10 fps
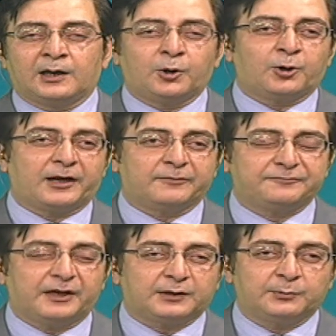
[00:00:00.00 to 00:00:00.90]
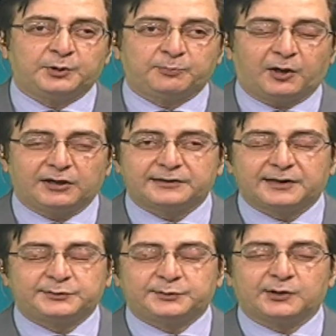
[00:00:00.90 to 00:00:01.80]
Hello and welcome to
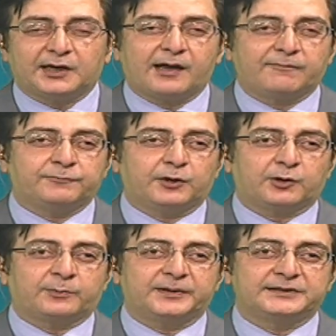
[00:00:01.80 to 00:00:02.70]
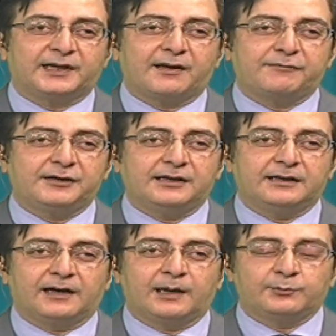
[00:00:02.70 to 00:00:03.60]
Politics Today. I'm Farrukh
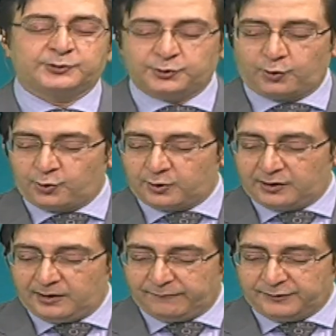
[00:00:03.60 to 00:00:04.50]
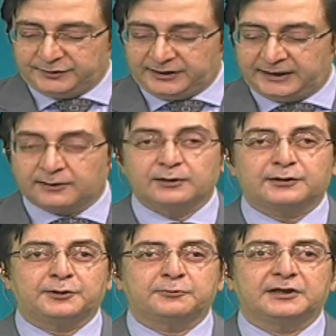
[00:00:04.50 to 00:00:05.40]
Pitafi. I'm sure with the
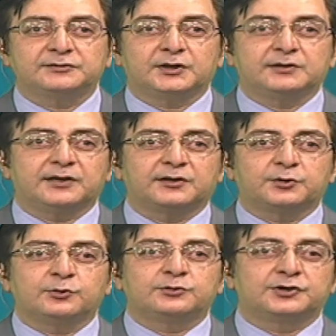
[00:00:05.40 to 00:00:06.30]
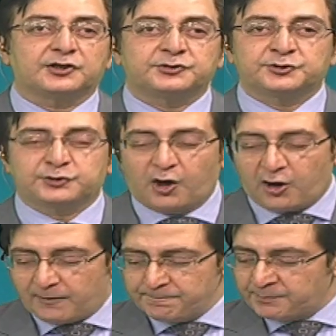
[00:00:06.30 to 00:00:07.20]
curtain raiser that you just
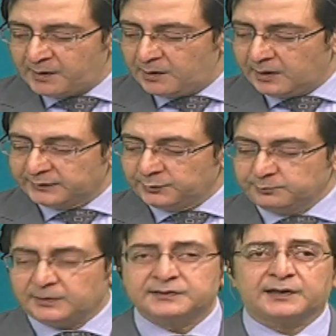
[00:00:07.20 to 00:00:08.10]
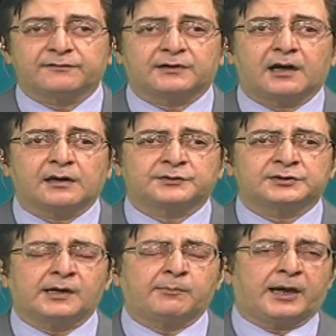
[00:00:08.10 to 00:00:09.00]
saw, you must have got
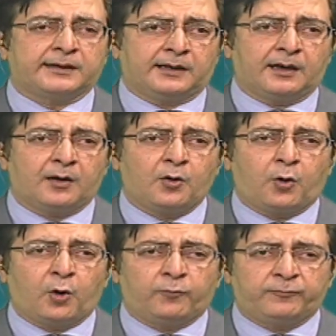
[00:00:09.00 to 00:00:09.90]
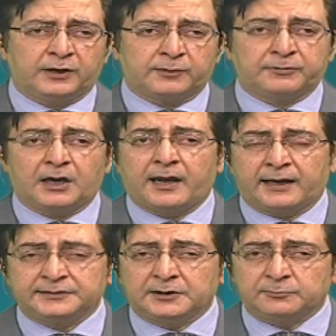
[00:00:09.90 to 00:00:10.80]
some idea of where we are
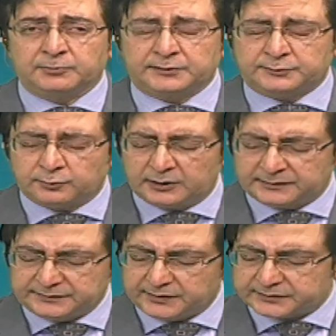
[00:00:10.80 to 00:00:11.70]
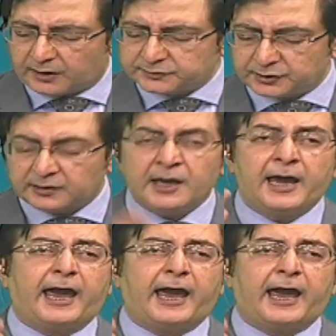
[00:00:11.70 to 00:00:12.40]
headed with today's discussion.